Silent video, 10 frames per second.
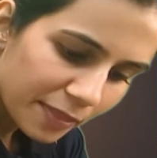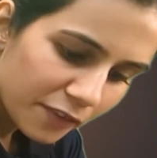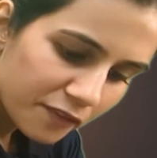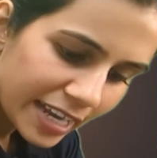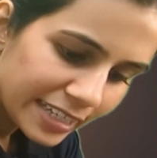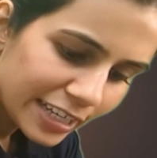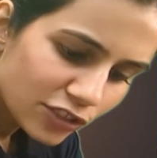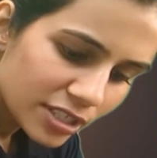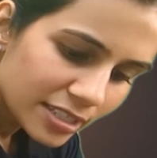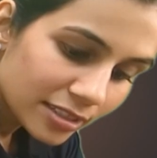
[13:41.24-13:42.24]
The
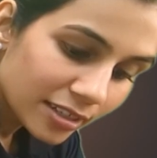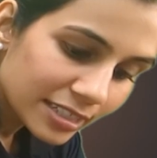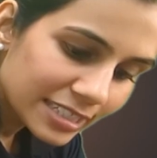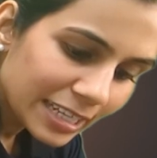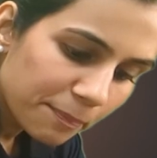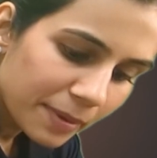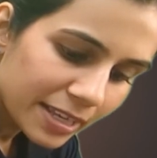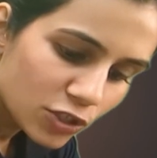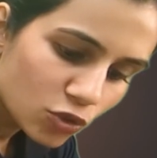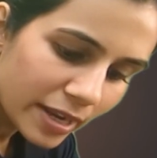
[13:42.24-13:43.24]
weightage is 30
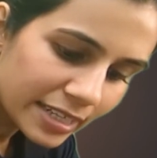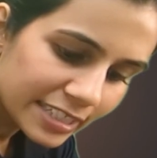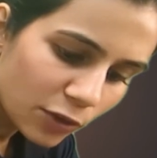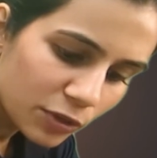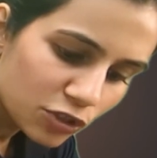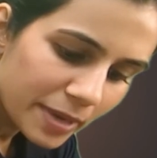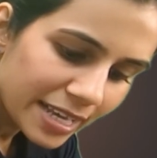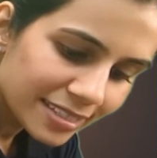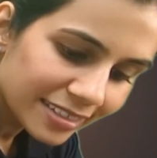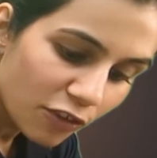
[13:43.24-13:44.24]
plus 20, which
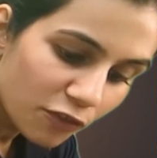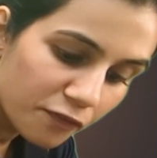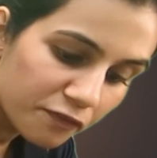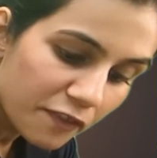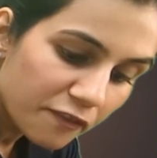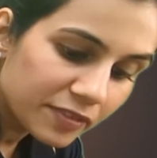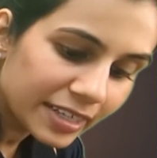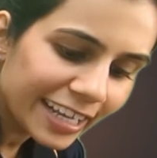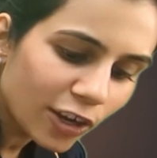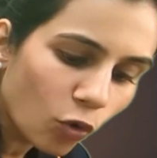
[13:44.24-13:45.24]
makes it around
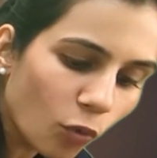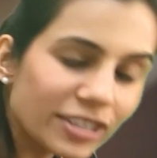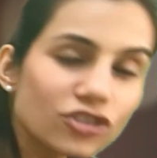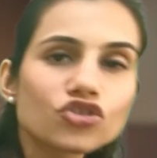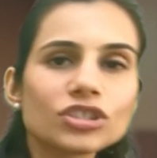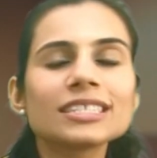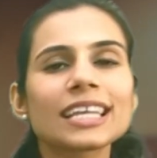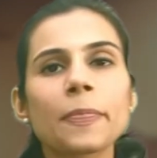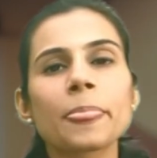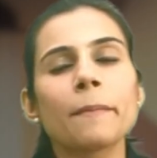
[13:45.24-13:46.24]
50 questions
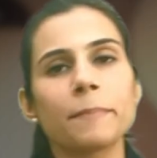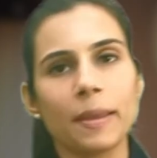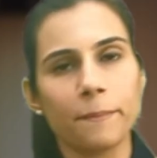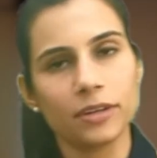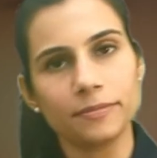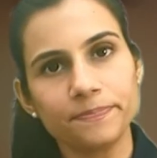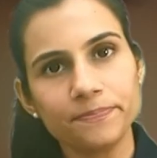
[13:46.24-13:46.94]
in the paper.